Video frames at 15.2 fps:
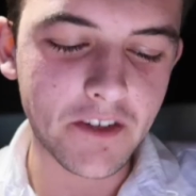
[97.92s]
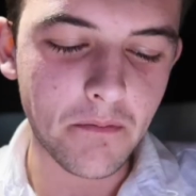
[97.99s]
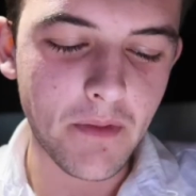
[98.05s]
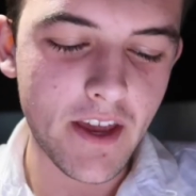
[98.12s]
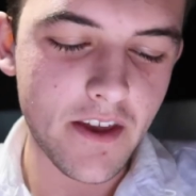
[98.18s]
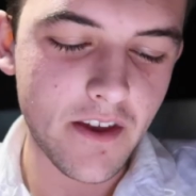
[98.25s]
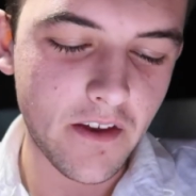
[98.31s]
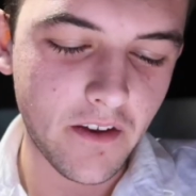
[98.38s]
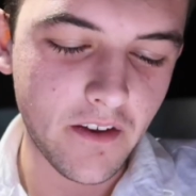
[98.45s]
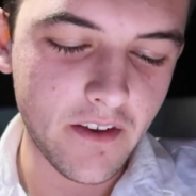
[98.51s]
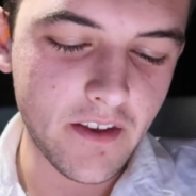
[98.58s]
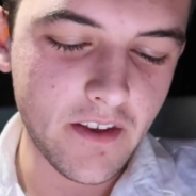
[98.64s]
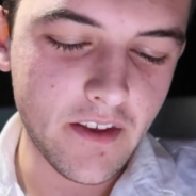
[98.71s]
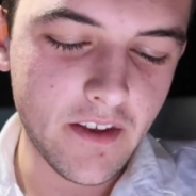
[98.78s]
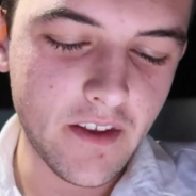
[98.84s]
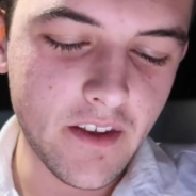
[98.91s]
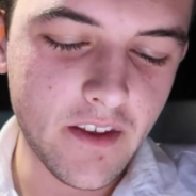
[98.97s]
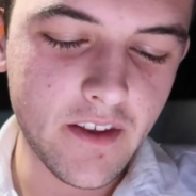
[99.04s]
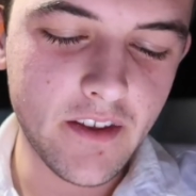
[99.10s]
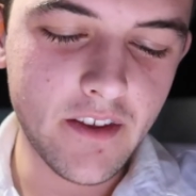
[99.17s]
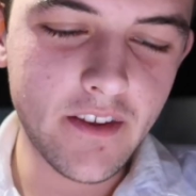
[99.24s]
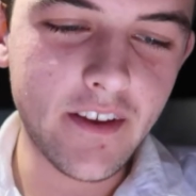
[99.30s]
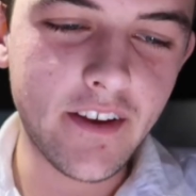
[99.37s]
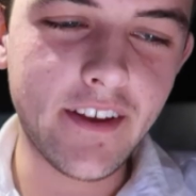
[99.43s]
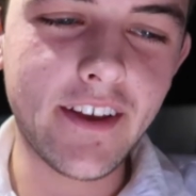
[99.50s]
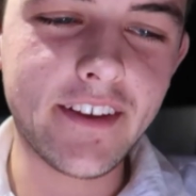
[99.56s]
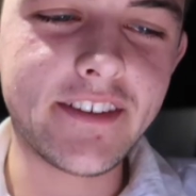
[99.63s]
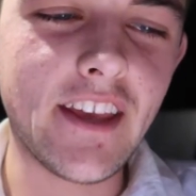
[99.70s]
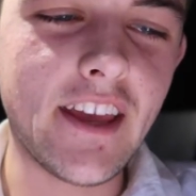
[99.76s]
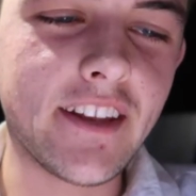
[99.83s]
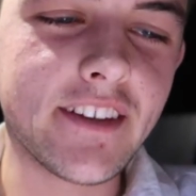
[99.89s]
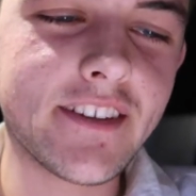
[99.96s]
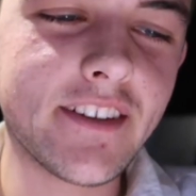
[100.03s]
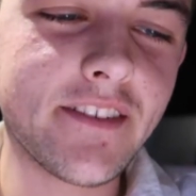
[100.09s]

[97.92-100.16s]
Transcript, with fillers: to meet you. Scent.